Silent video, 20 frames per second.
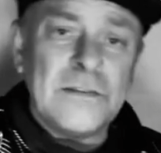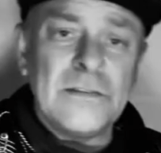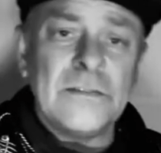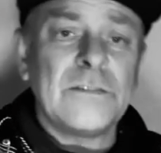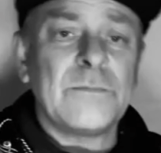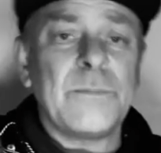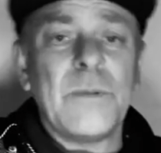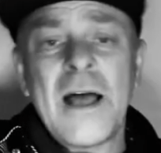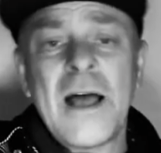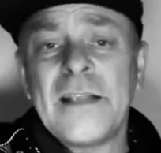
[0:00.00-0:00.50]
and
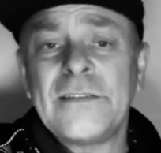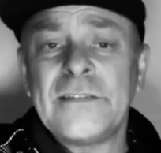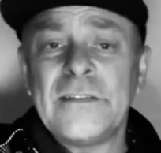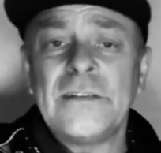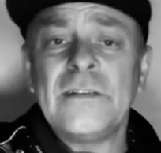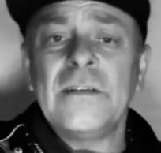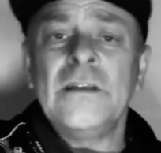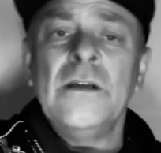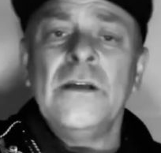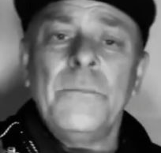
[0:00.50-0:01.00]

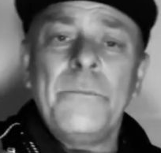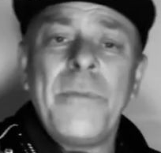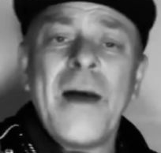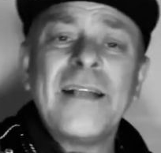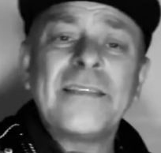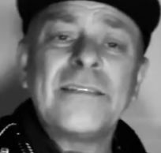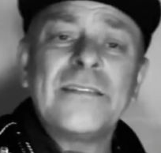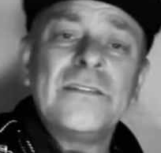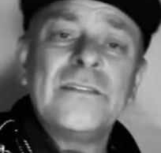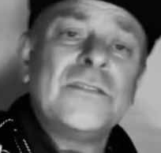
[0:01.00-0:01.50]
splattered,
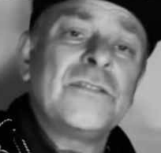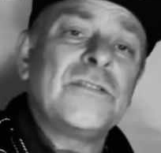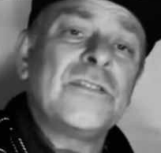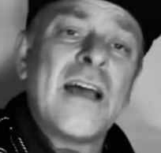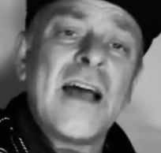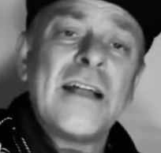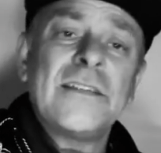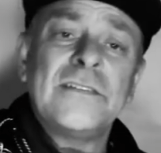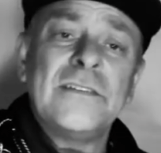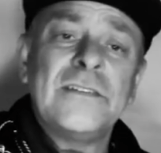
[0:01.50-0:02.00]
battered and
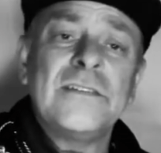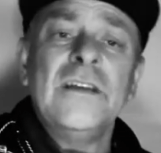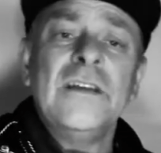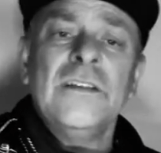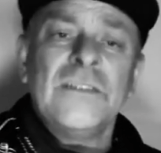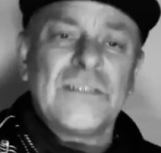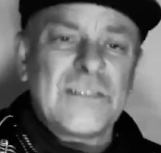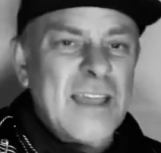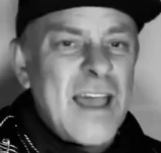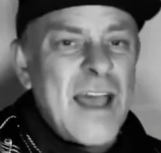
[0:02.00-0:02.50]

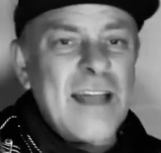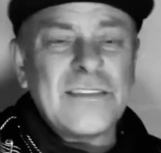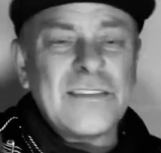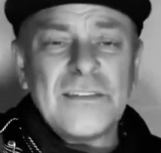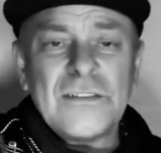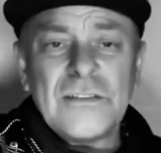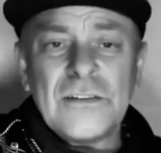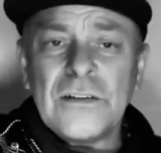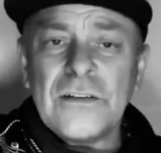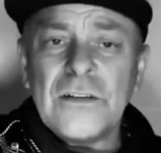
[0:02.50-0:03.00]
shattered,
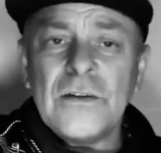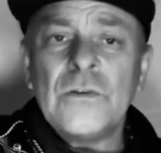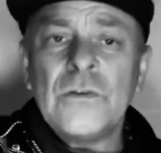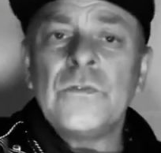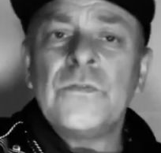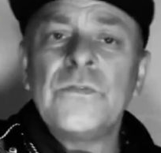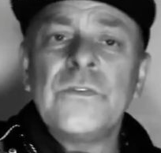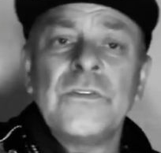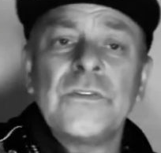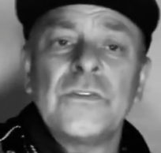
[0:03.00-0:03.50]
scattered all
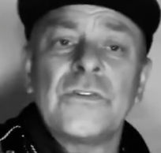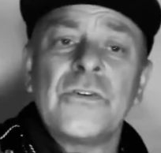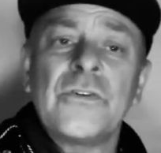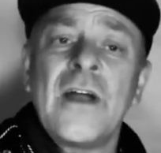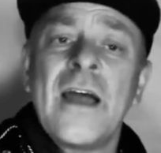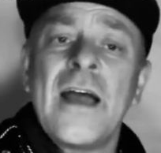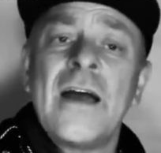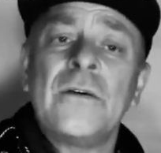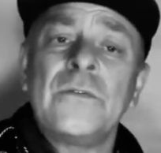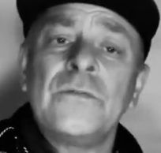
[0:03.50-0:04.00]
over the
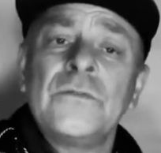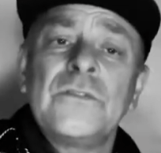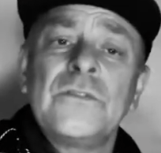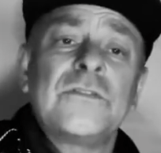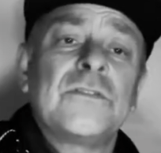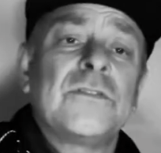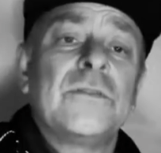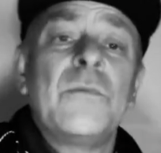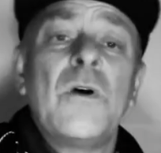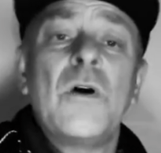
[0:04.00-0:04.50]
ground.
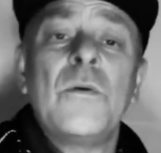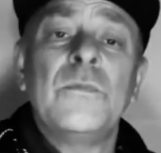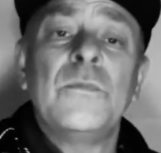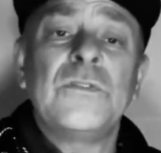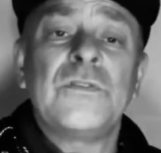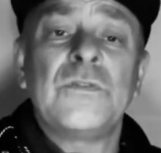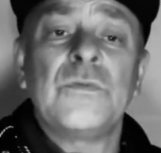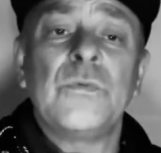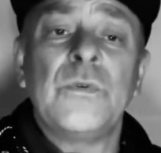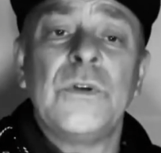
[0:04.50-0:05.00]
Just a
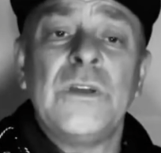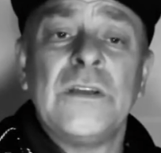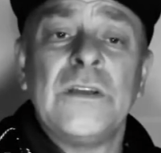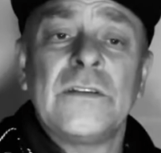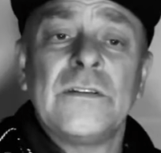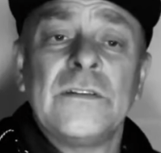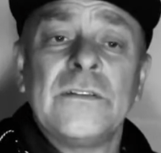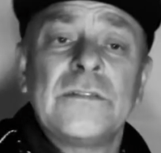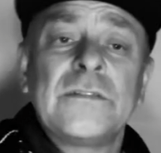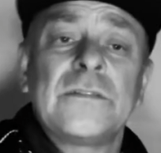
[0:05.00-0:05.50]
moment of
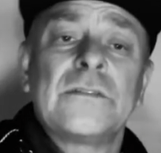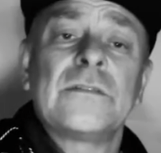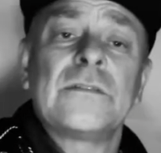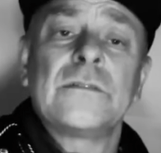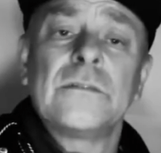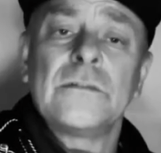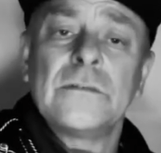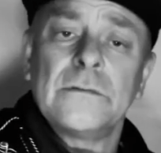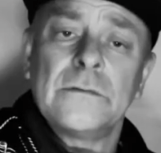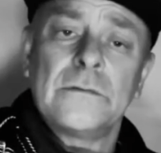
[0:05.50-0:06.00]
weakness,
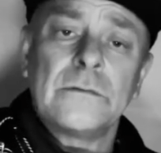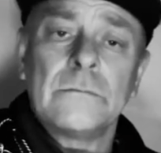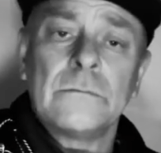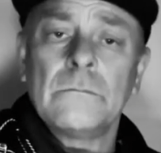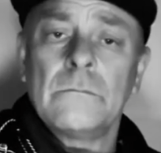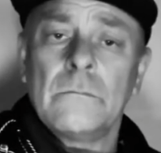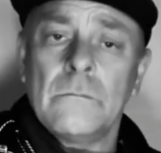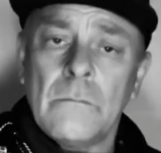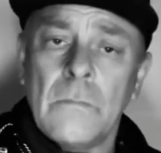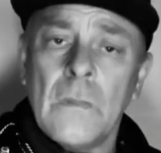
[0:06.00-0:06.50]

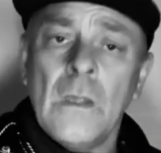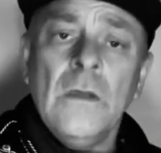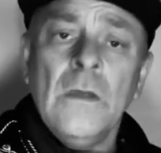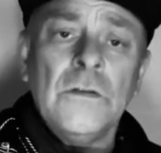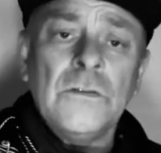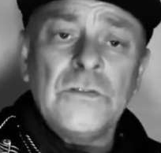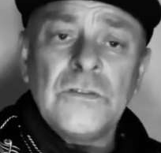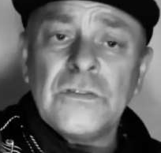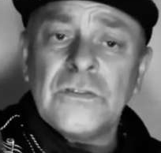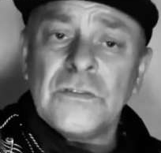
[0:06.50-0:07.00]

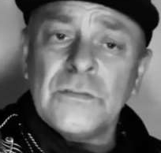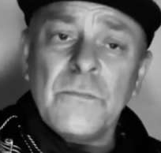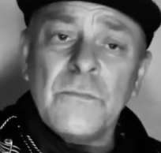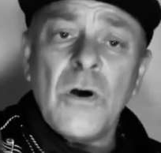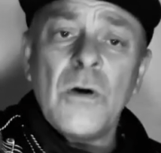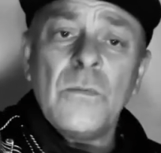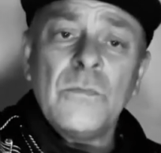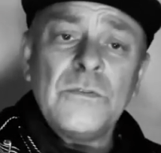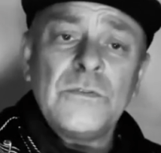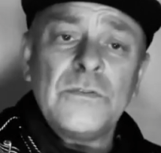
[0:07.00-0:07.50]
just a
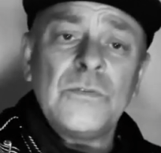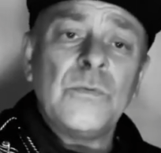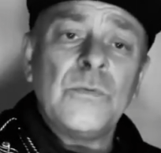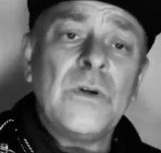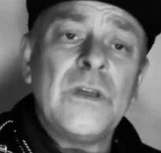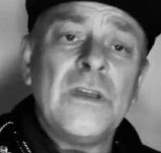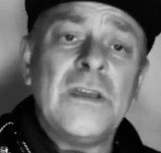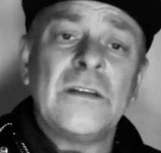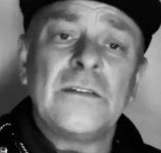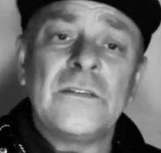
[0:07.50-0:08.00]
moment of
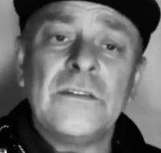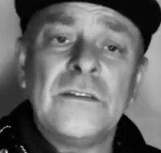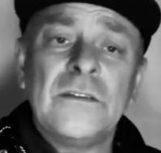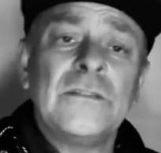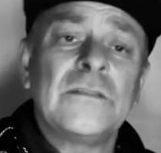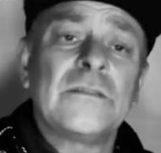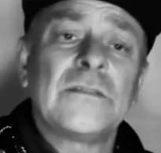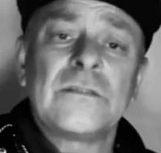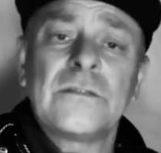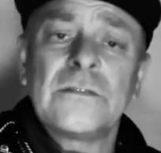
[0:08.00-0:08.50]

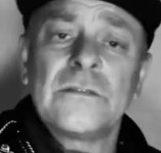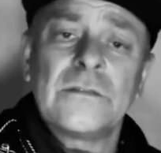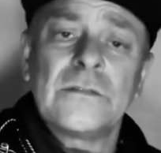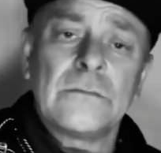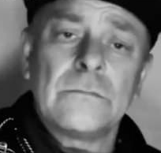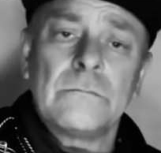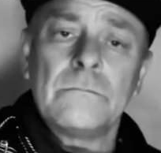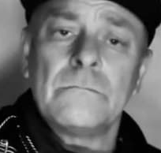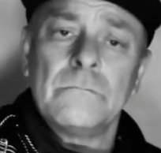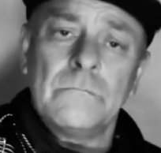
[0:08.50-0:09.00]

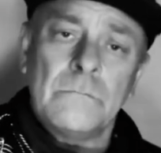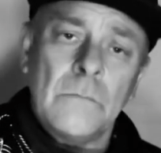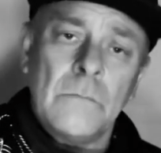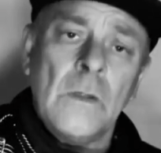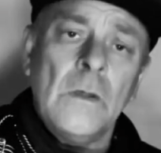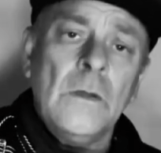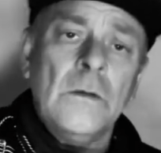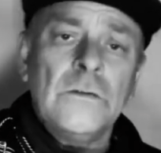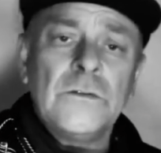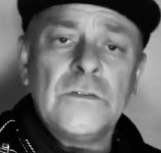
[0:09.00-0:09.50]

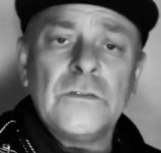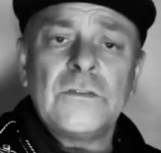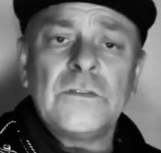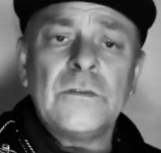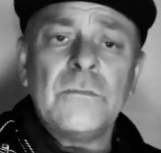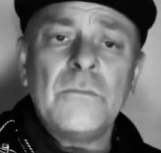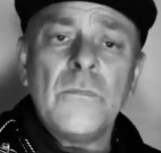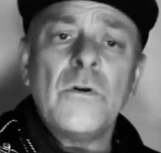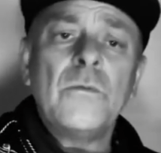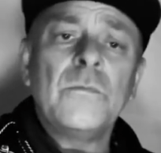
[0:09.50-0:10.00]
weakness, just
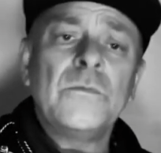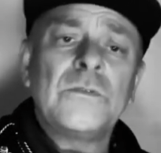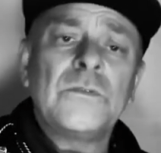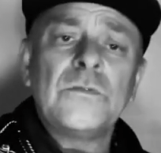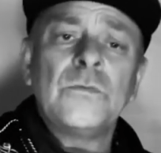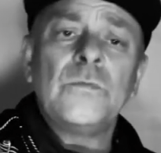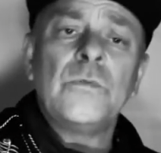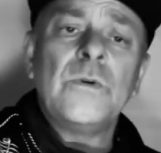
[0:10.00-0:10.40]
a moment of